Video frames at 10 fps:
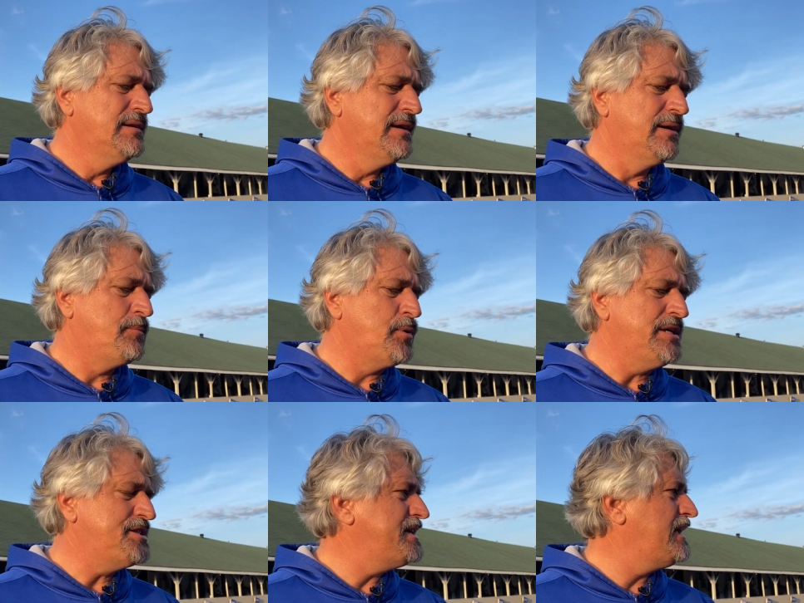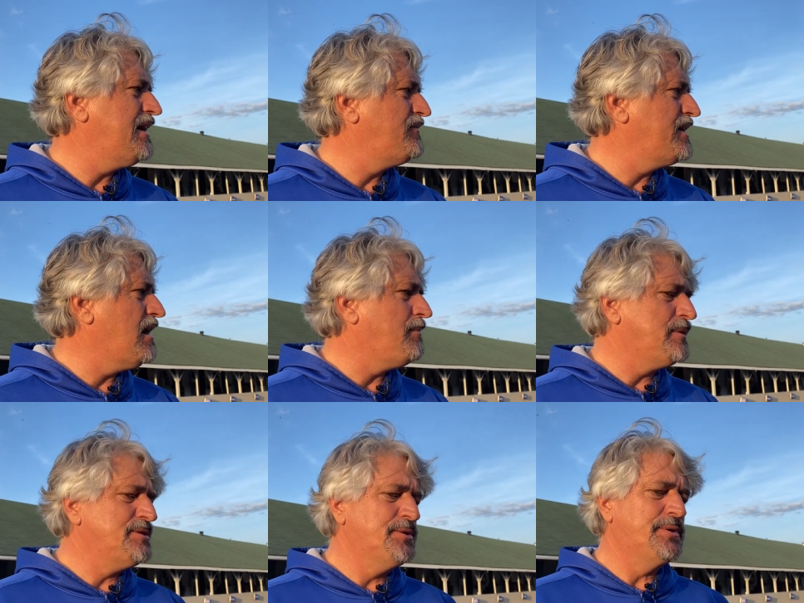and appreciate every
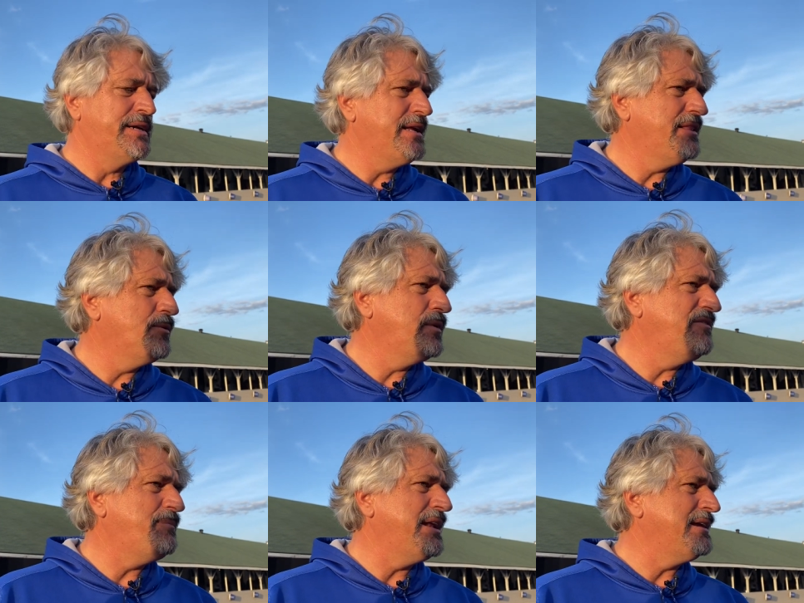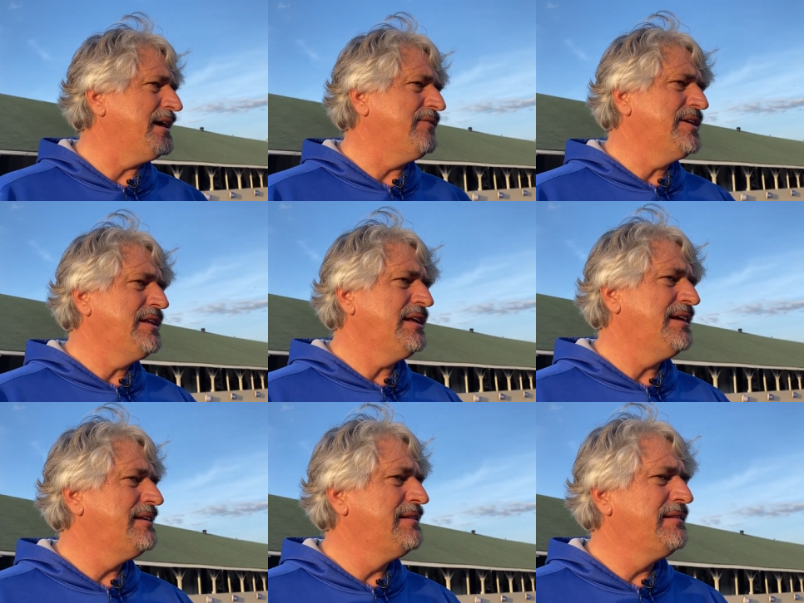opportunity that we've been given.
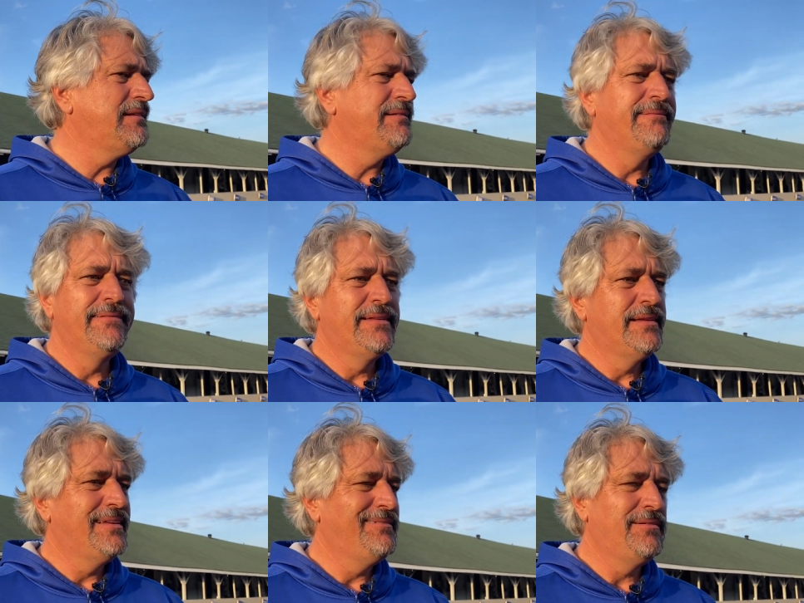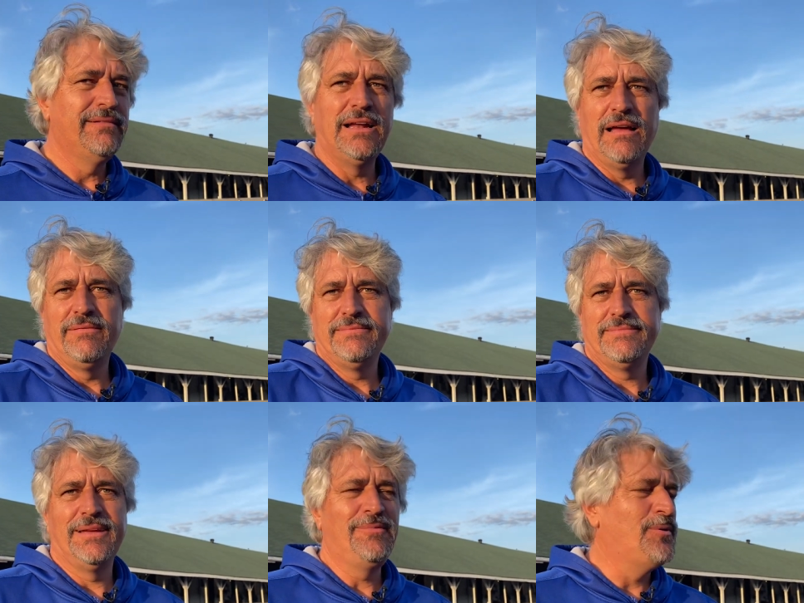And, you know,
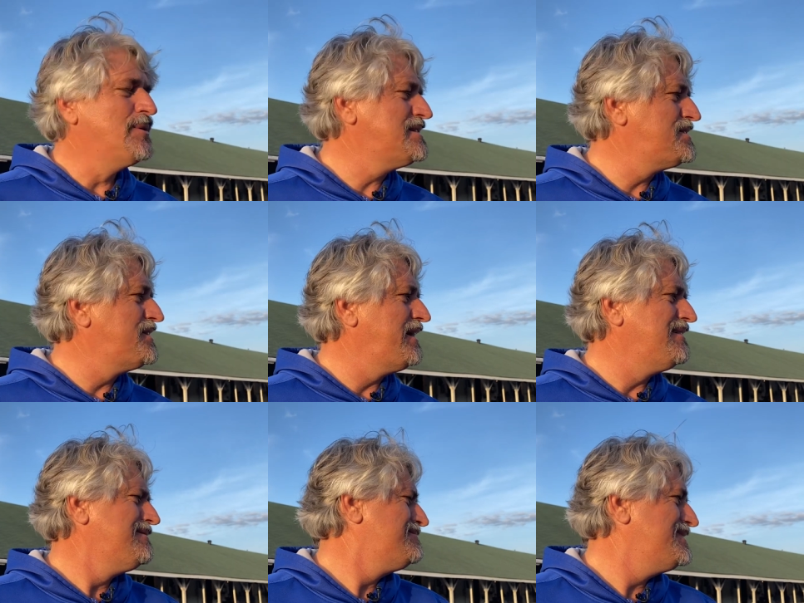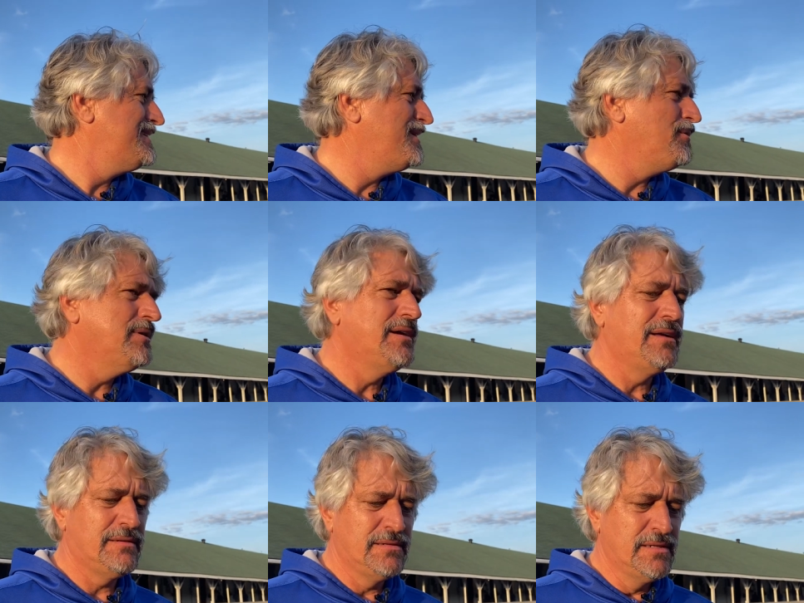I'm a horse trainer. You know,
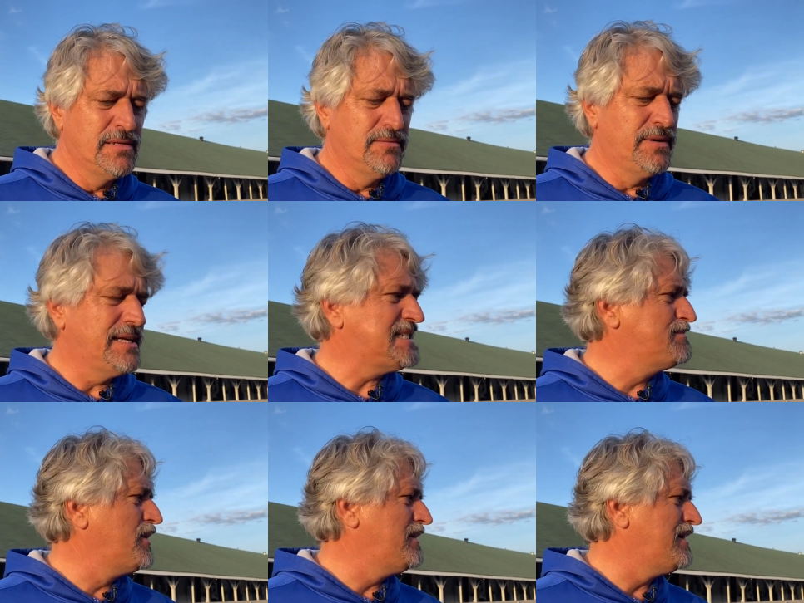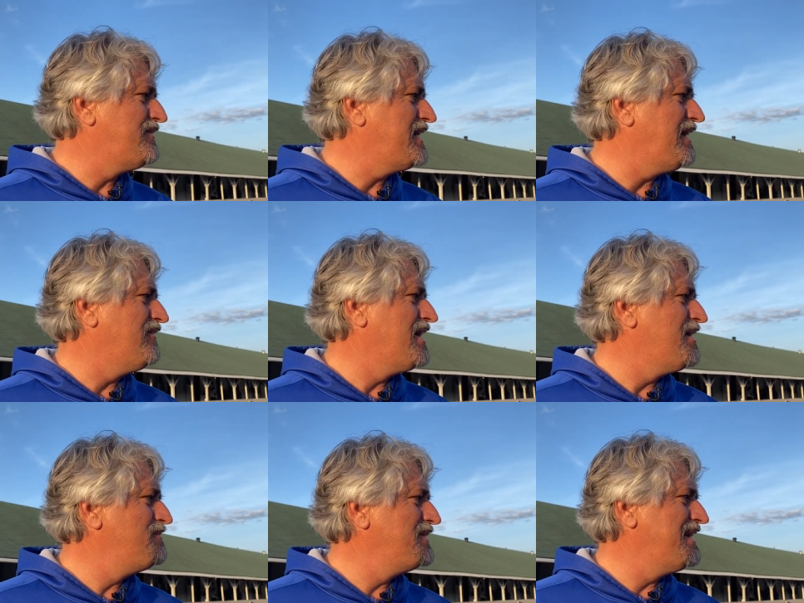we're not smart enough to give
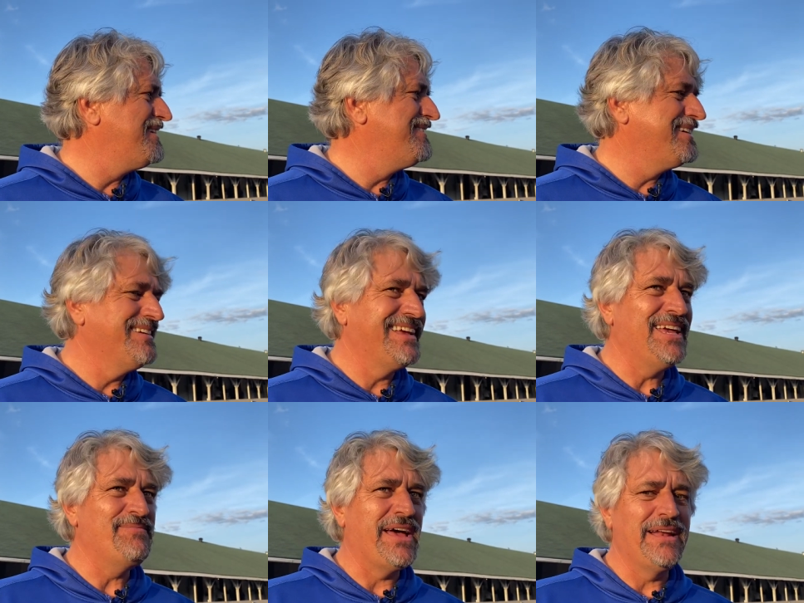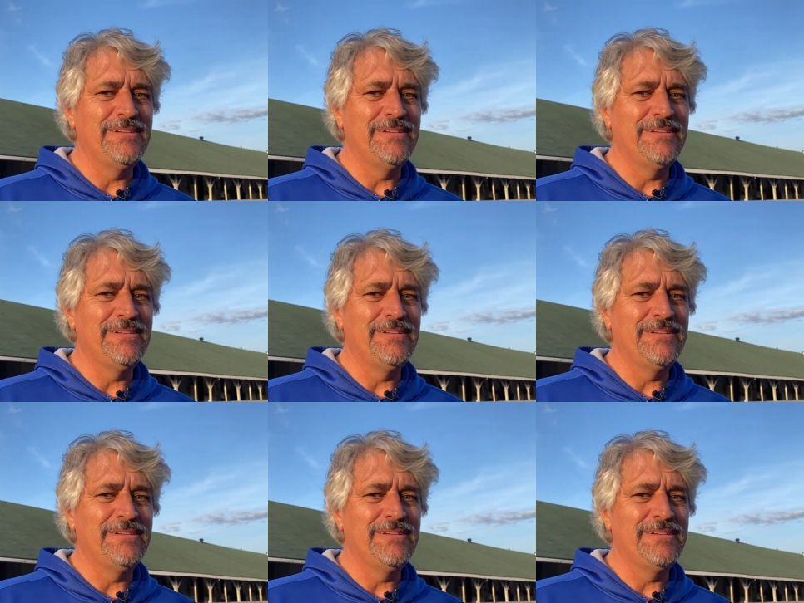up. You know, we're going to keep at it.